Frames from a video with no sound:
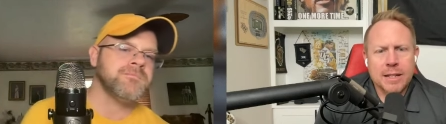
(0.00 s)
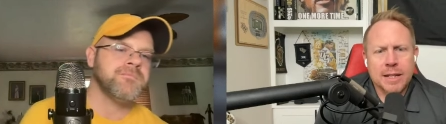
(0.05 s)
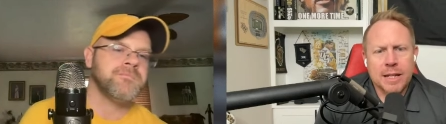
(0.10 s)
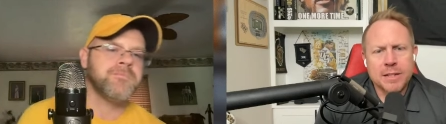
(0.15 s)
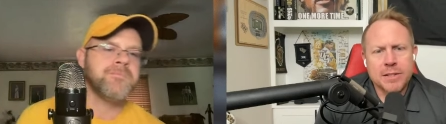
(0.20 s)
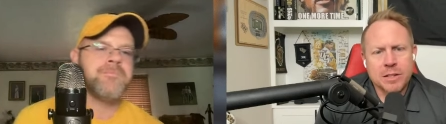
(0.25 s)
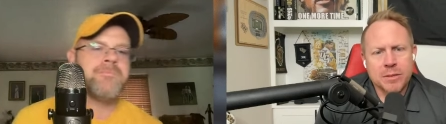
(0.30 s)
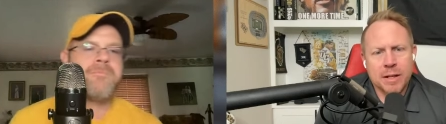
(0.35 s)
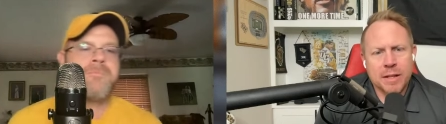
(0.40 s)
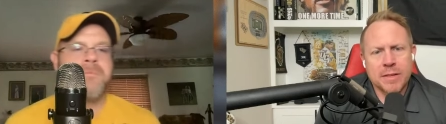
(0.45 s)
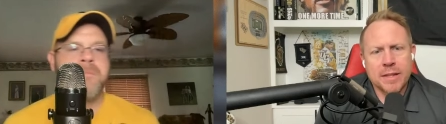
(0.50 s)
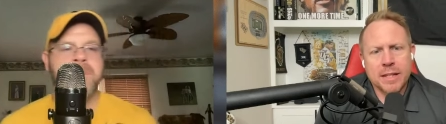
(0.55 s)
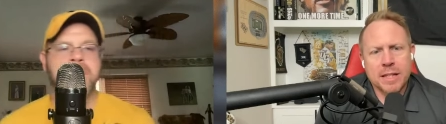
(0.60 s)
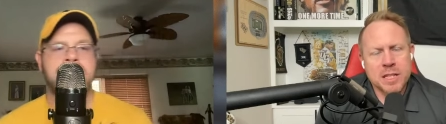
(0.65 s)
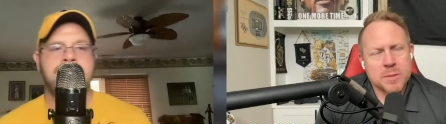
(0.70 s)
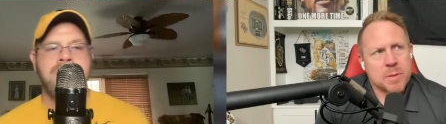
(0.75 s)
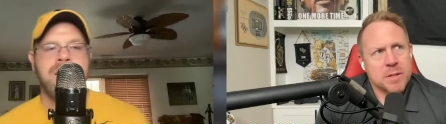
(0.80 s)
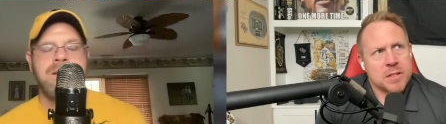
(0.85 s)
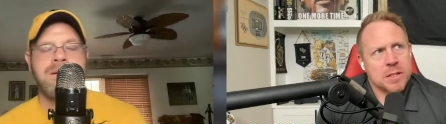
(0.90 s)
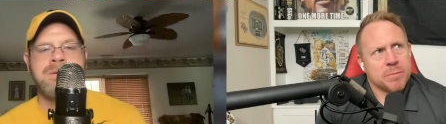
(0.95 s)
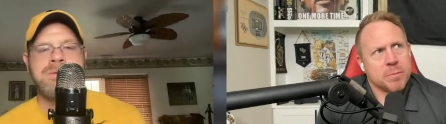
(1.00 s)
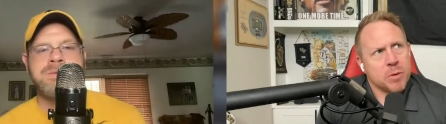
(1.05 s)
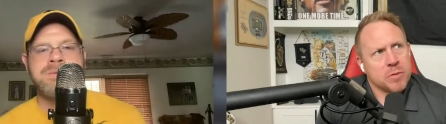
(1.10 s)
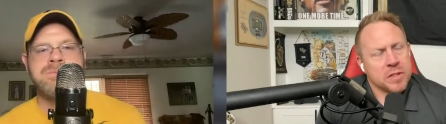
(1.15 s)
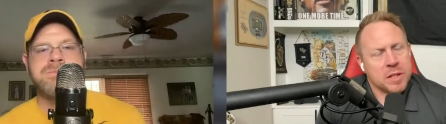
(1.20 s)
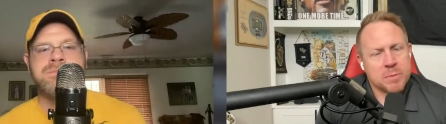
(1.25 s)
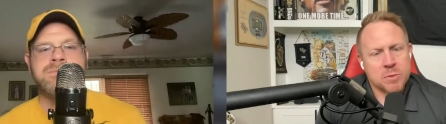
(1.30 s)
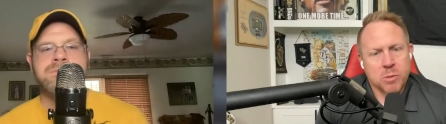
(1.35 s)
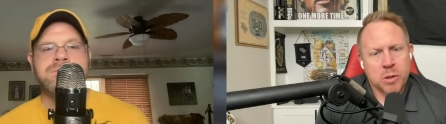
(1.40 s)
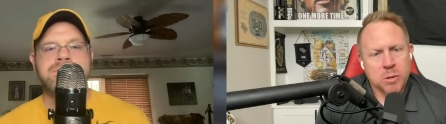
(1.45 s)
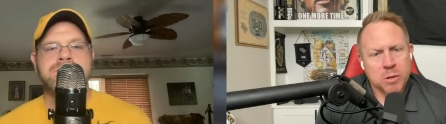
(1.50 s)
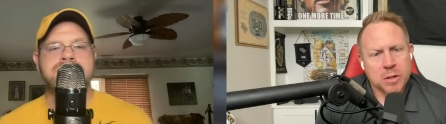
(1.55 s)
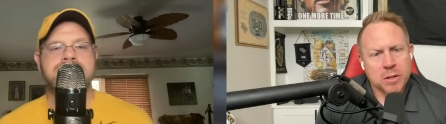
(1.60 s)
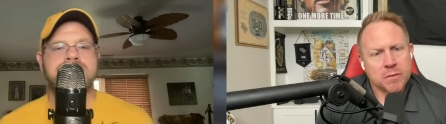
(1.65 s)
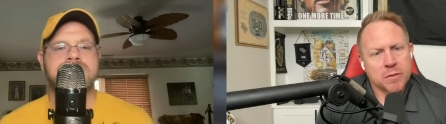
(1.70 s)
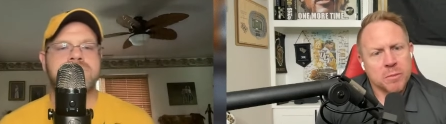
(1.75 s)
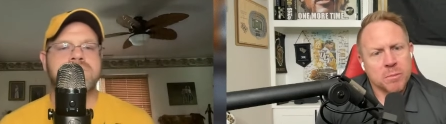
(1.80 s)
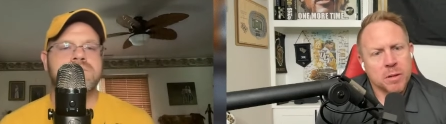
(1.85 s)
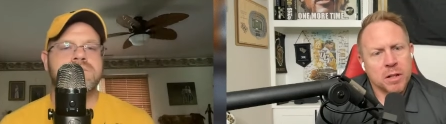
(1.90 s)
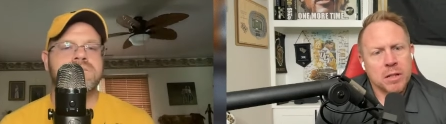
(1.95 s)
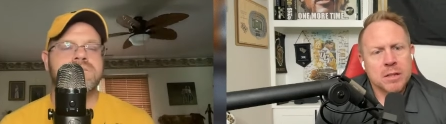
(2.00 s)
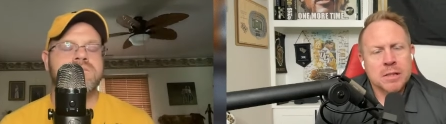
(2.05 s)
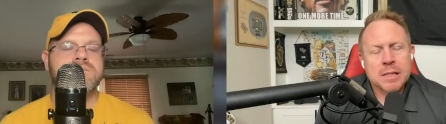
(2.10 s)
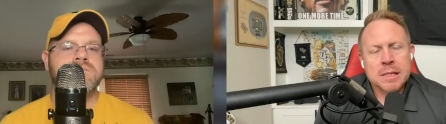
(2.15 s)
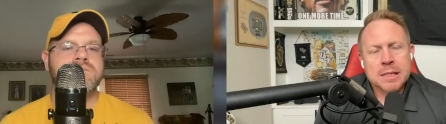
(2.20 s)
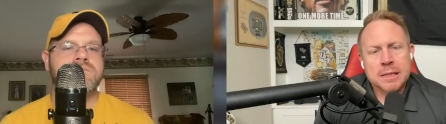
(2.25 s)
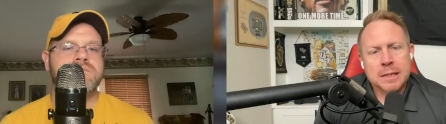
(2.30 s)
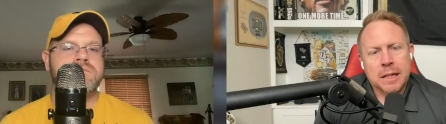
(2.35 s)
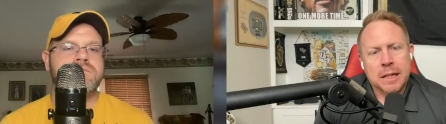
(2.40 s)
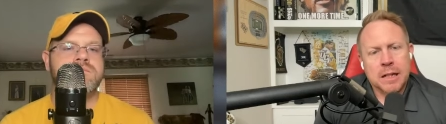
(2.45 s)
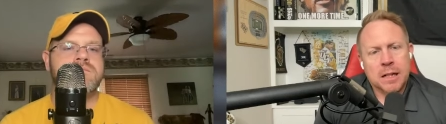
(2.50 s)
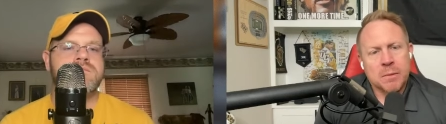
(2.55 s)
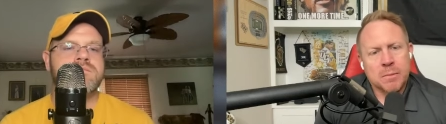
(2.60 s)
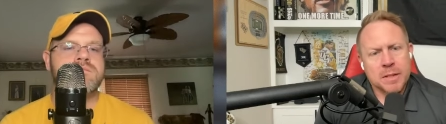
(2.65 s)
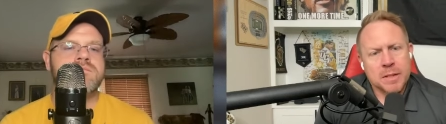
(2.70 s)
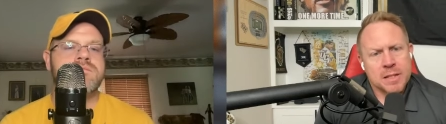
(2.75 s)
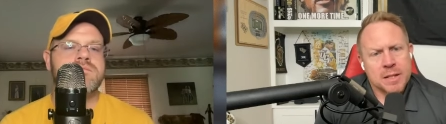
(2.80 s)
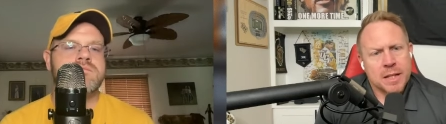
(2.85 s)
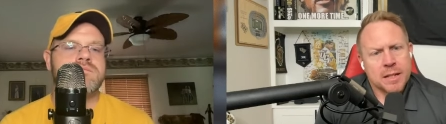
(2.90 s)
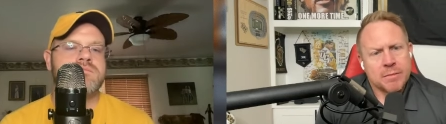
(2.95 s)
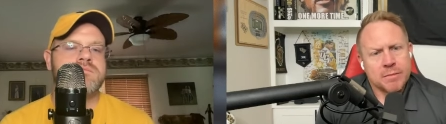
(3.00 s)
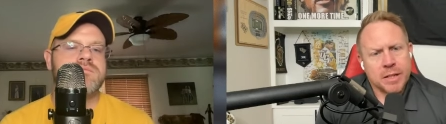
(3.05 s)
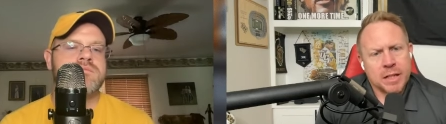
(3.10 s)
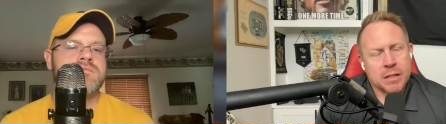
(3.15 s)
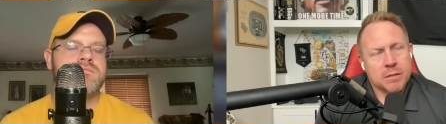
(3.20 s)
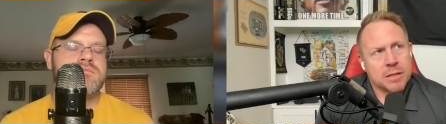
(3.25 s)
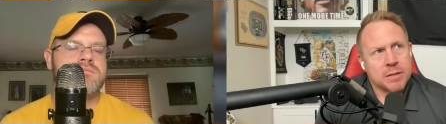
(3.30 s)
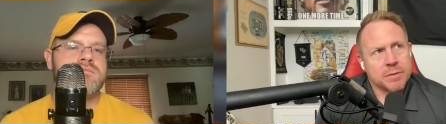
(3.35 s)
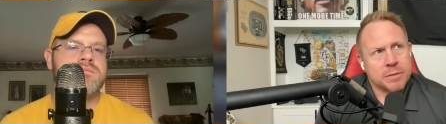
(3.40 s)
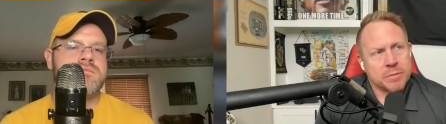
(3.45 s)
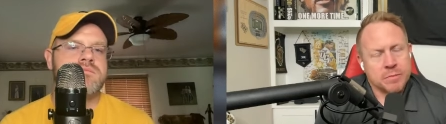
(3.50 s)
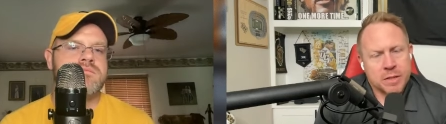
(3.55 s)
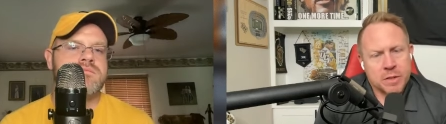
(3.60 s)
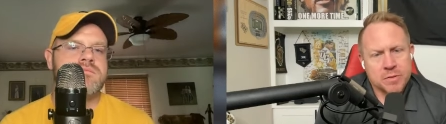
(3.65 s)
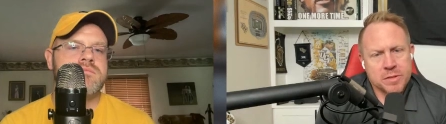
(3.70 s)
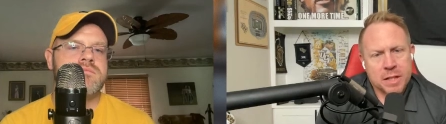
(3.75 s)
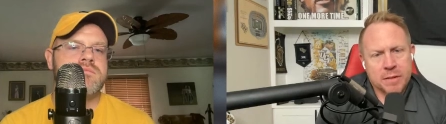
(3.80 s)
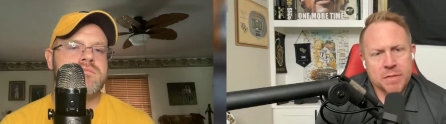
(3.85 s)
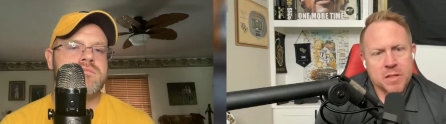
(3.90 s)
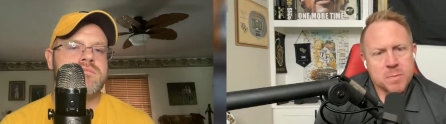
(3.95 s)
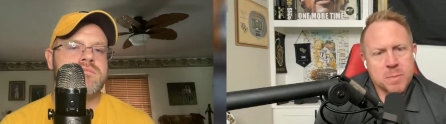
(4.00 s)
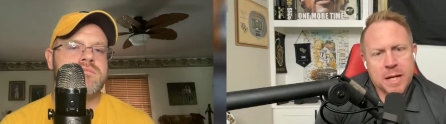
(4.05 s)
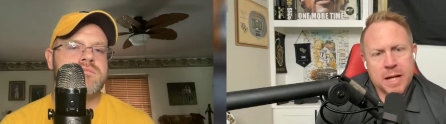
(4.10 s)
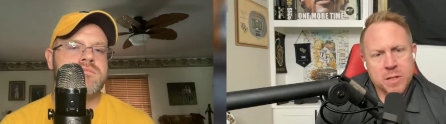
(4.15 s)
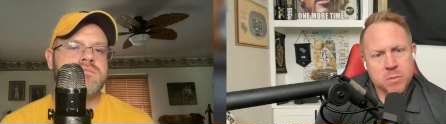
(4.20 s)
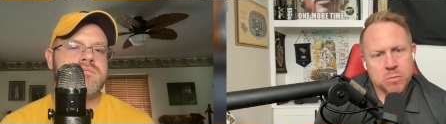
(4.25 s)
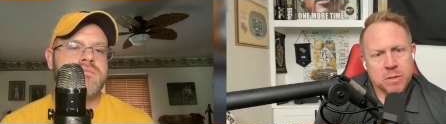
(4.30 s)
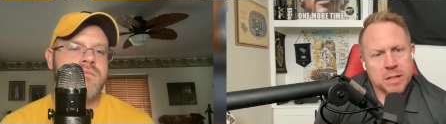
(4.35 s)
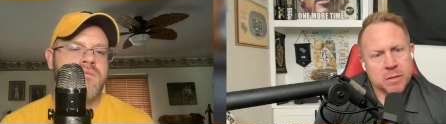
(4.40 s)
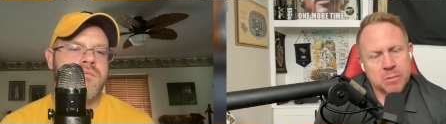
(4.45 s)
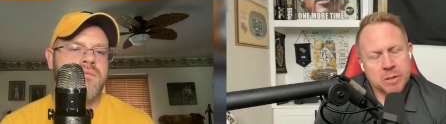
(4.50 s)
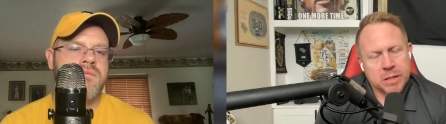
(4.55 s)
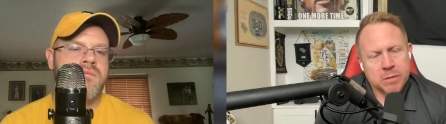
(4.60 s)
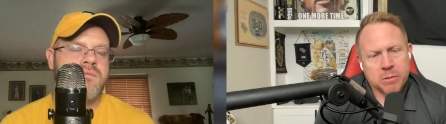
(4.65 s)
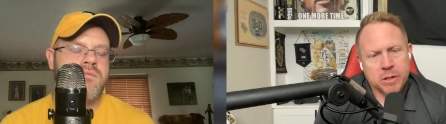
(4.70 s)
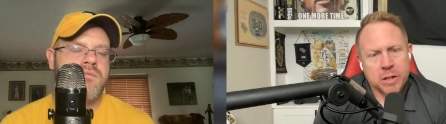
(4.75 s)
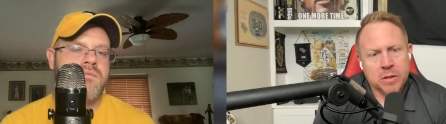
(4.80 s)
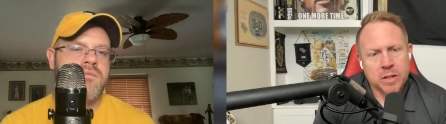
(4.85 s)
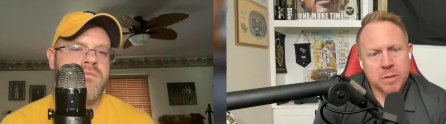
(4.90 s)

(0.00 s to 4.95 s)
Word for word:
Speaker 1: I do. I think, especially if both teams want to run the football, um, and, and you know, even U C F this past week, we we only